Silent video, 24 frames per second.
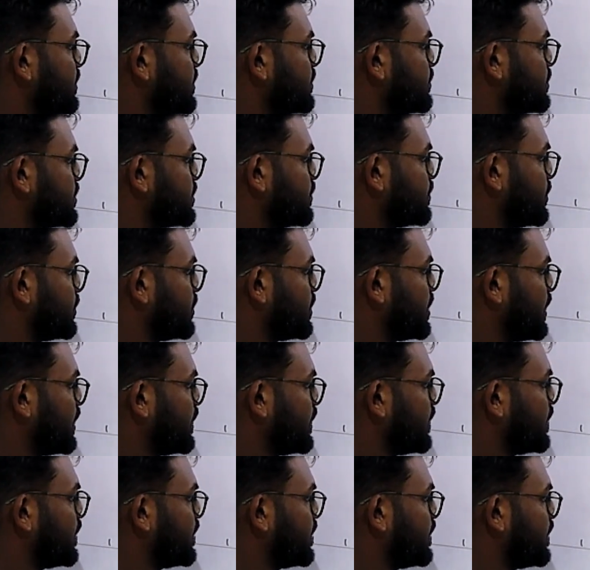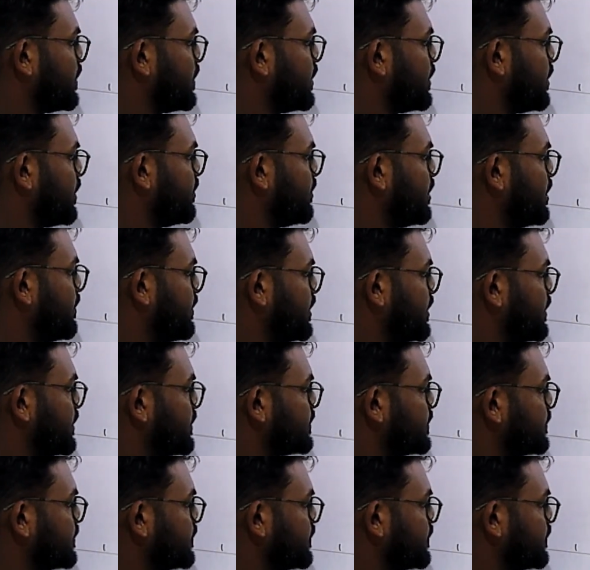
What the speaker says: just put 10 millimeters.